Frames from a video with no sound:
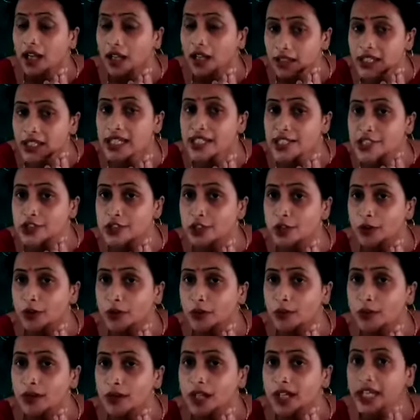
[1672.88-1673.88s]
Yes, no.
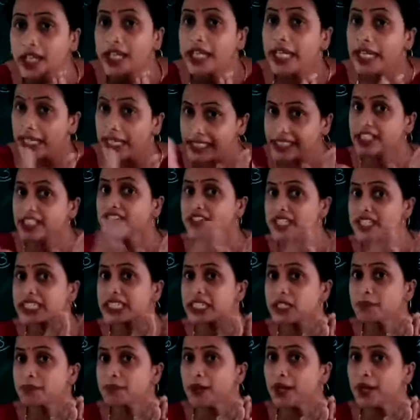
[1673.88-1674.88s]
In the
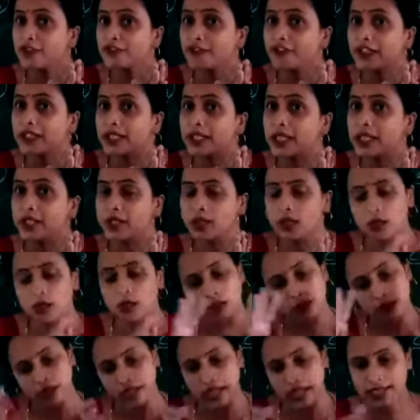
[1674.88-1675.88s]
western part of India,
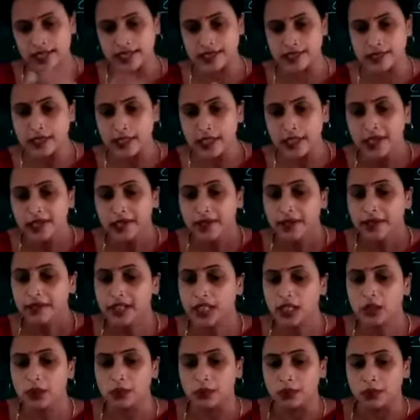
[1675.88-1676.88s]
no? Yes.
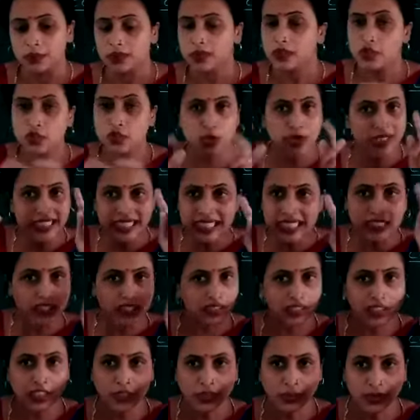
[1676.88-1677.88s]
Now, so it is
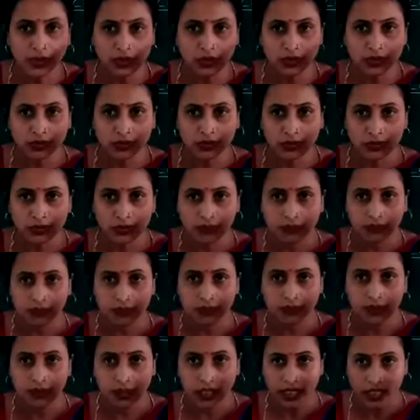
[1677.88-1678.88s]
clear to you?
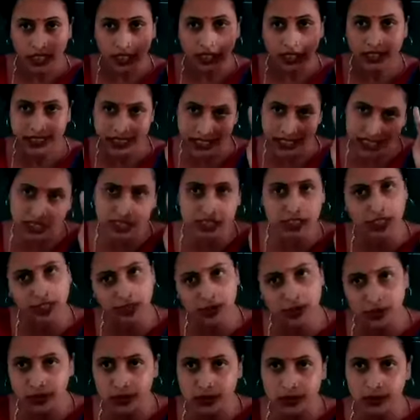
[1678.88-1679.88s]
It is clear
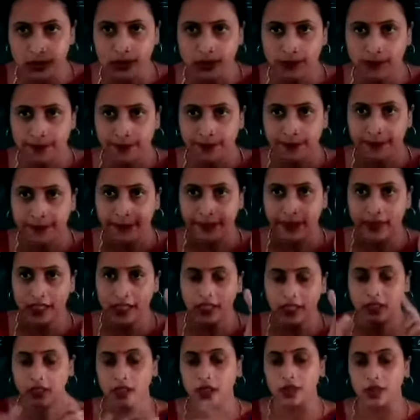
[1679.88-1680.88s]
to you?
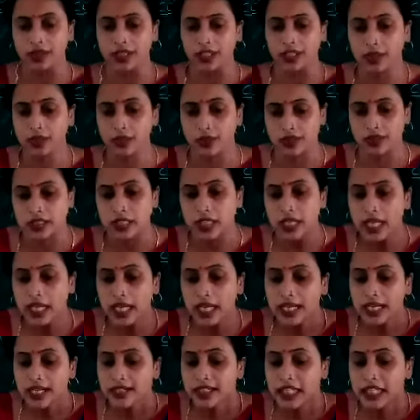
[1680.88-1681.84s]
Okay, good.